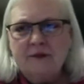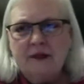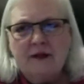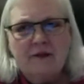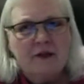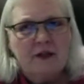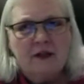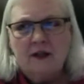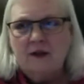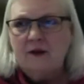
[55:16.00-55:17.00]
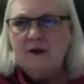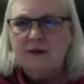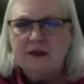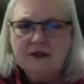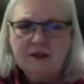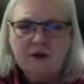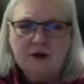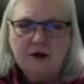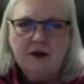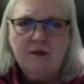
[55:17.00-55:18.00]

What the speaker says: even here in Minnesota,